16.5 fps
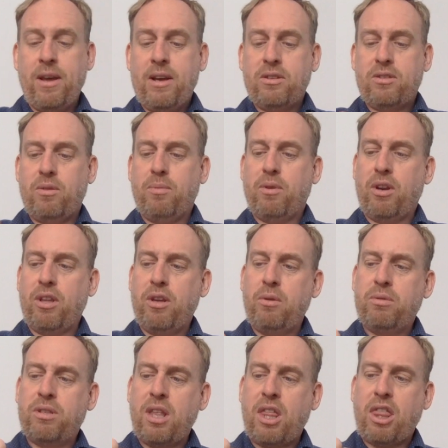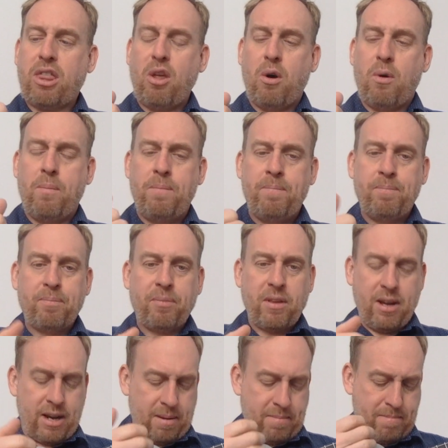So we're going to use the thumb,
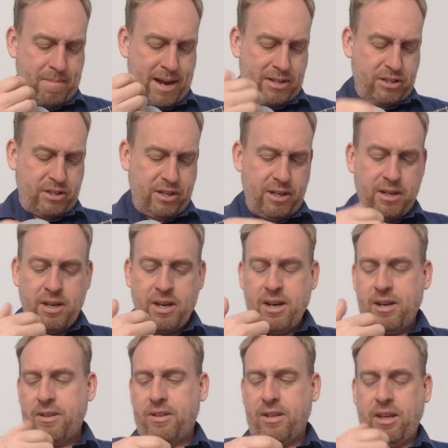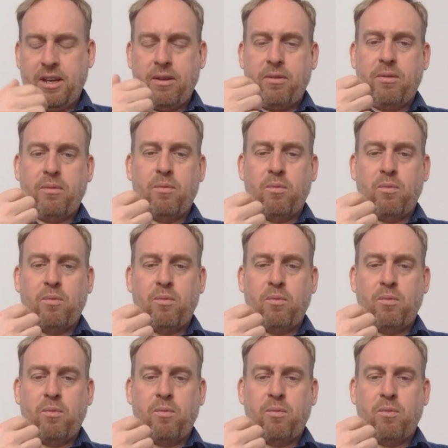and imagine that you're